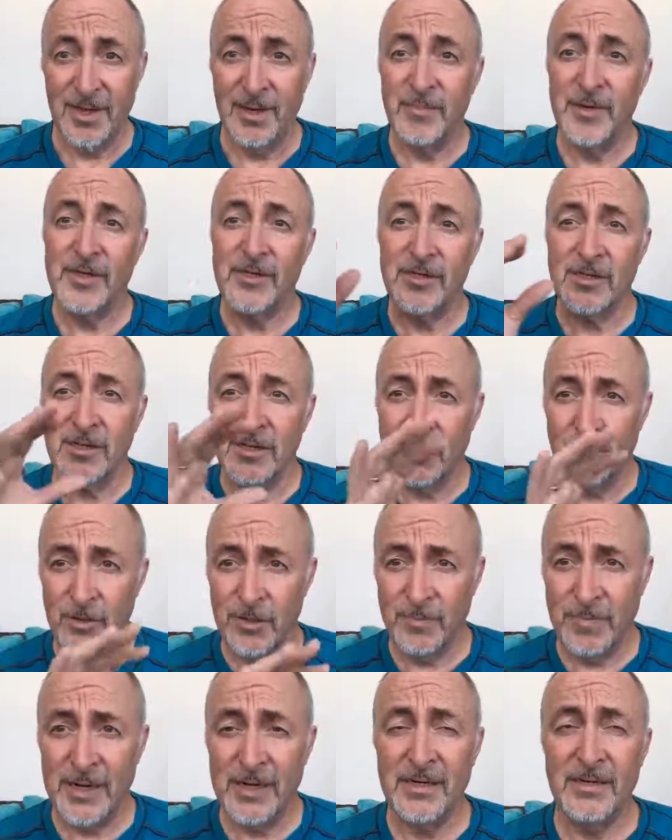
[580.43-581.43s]
Because
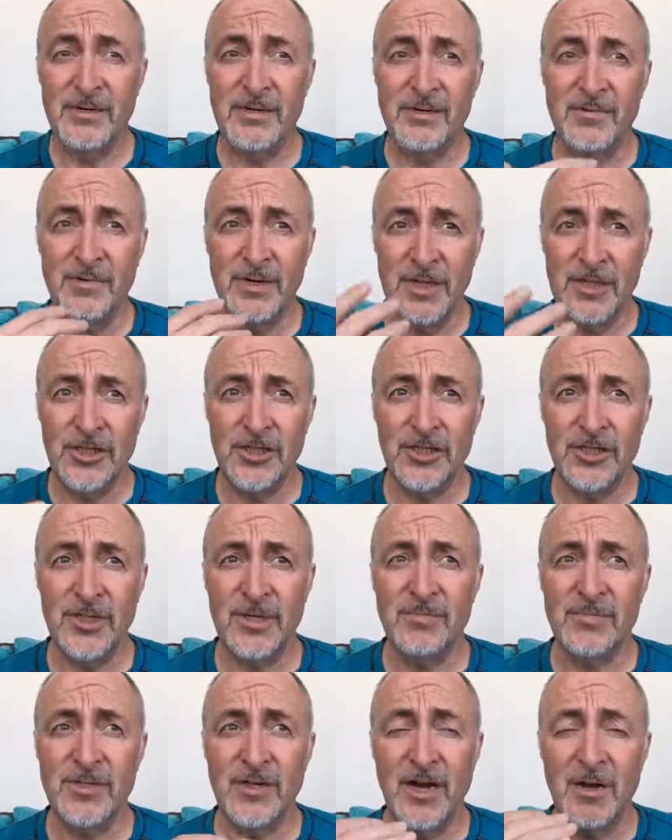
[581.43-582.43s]
codependent
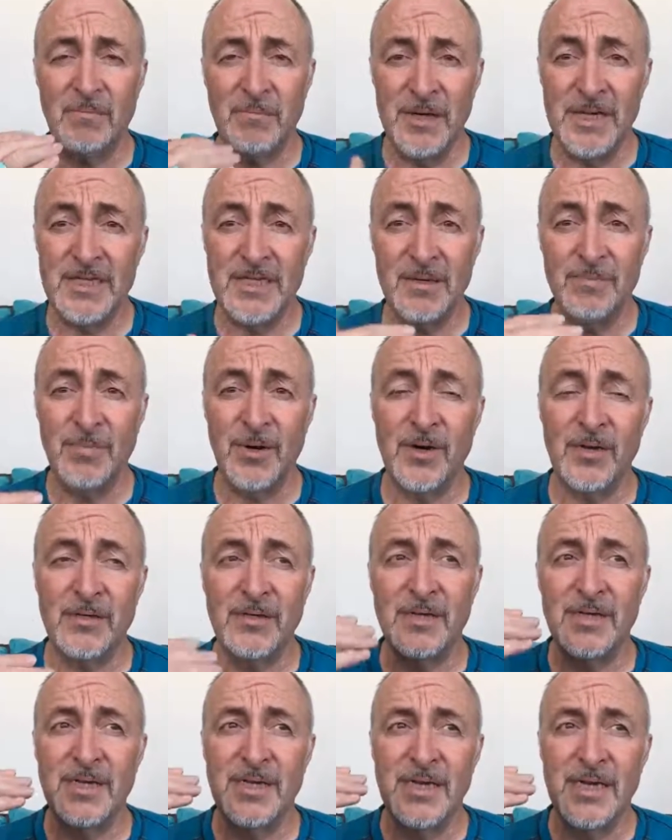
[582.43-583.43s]
relationships are based
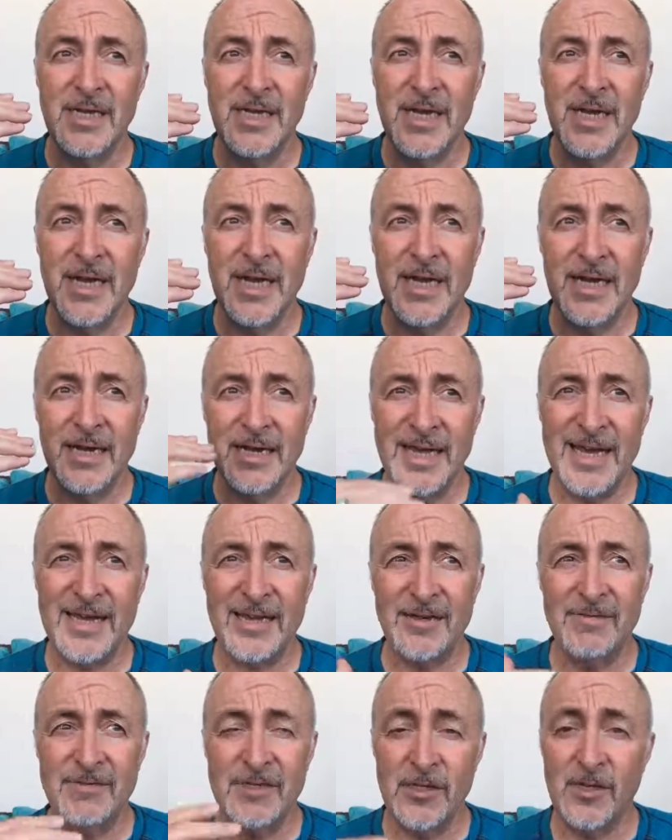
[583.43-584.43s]
upon a
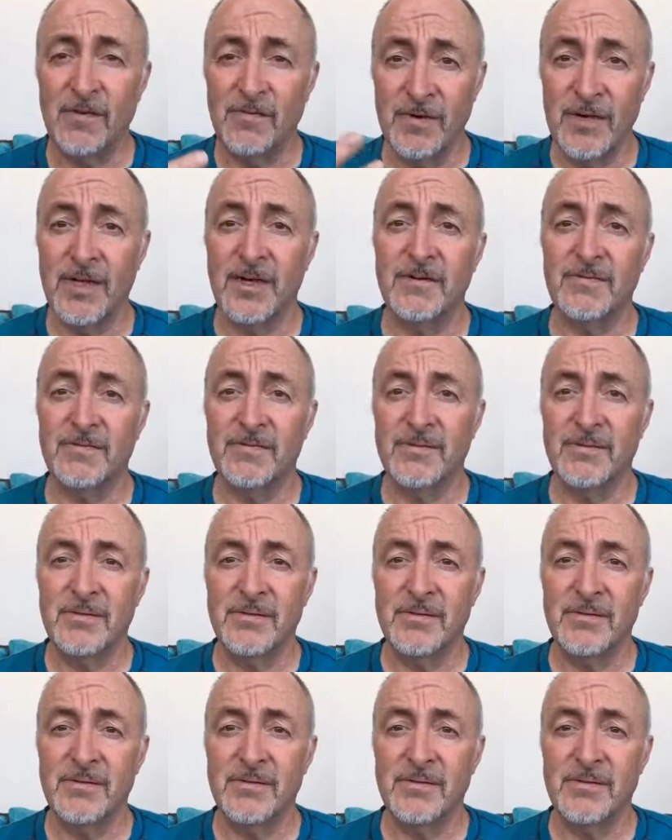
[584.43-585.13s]
lack of self love.